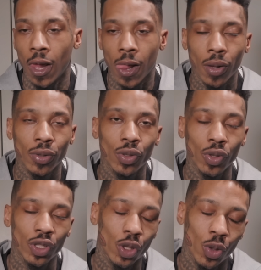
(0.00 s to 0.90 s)
Long
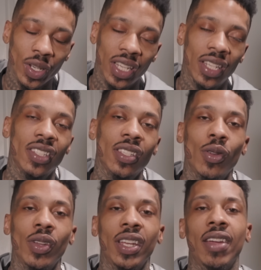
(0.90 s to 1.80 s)
story short, we get the
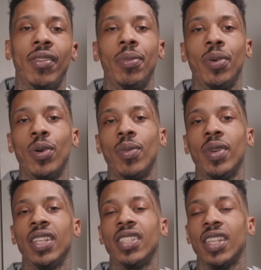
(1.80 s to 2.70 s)
song together. Boom.
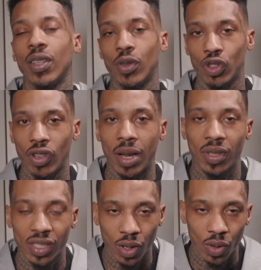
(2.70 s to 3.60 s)
He said he gonna drop
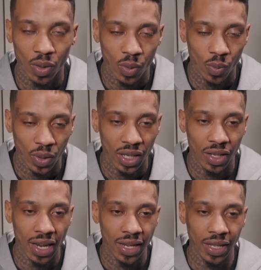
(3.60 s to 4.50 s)
the song. Wait,
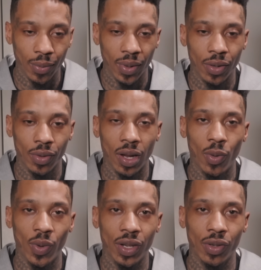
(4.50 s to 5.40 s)
he waiting on. I'm
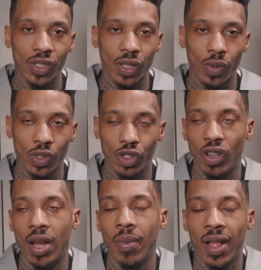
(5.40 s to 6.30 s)
waiting on the song to
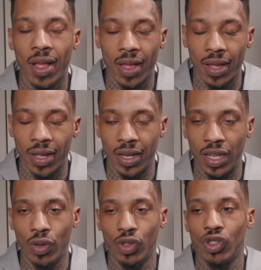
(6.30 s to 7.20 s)
drop.
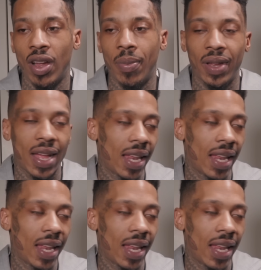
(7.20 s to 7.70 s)
He gonna drop it.